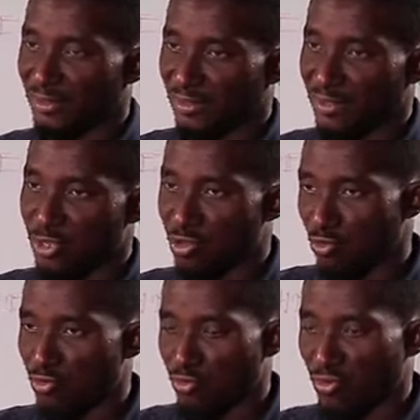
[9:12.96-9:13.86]
the signs
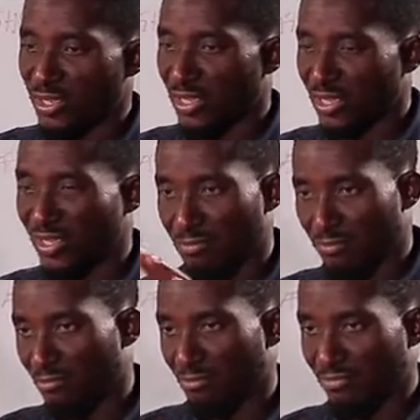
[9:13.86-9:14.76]
of the balancing
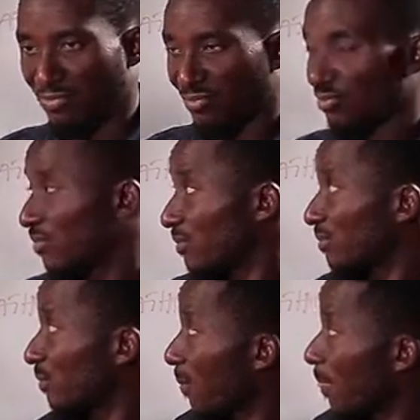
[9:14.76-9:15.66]
term. But
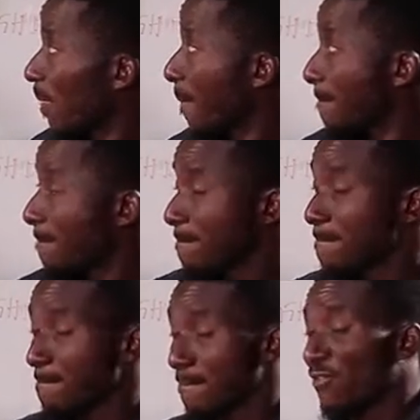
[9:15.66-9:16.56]
before then,
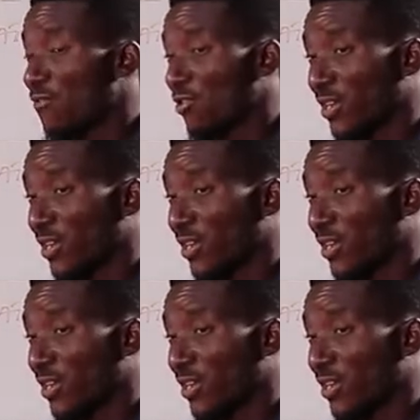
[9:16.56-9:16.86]
you can